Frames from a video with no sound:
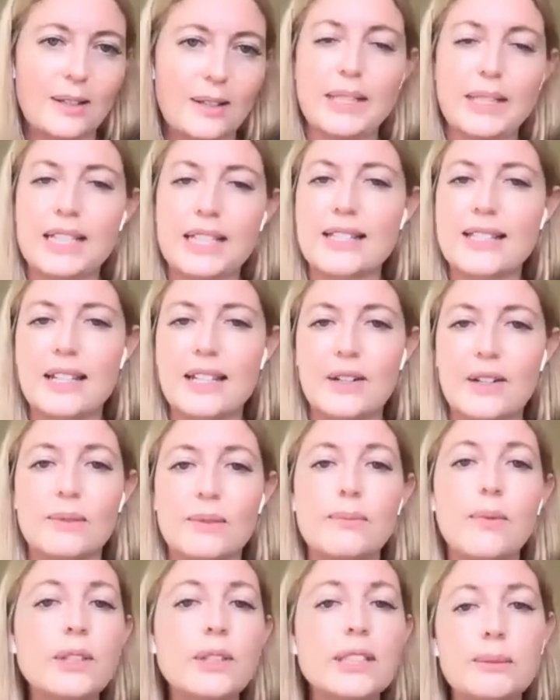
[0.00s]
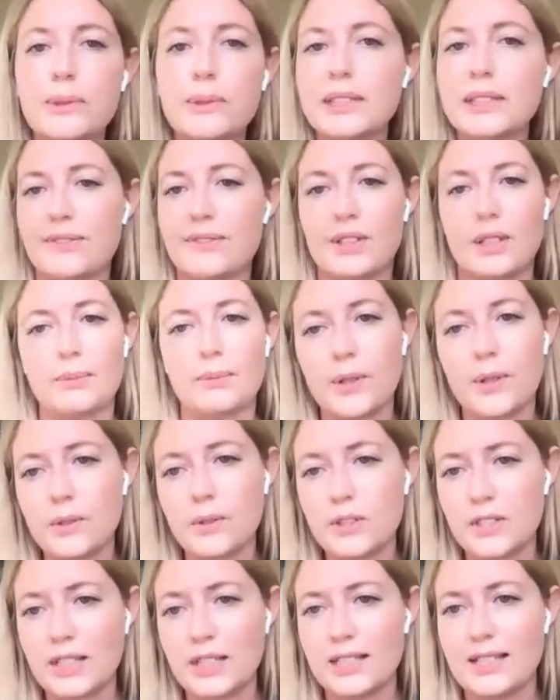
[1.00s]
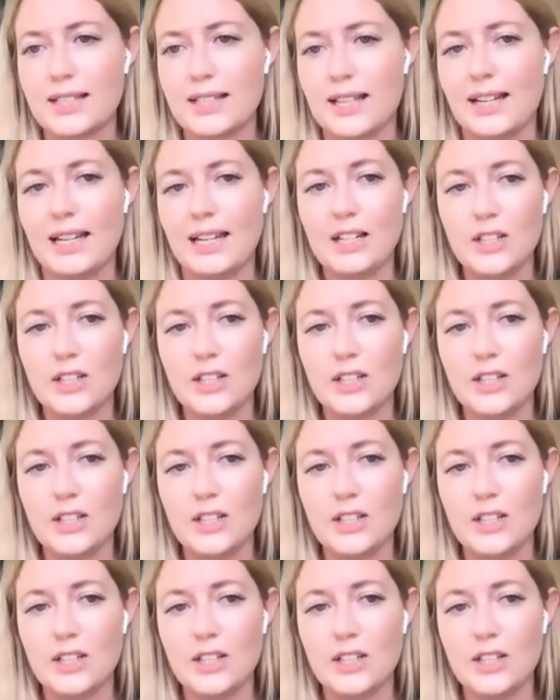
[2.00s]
and we considered multiple different approaches and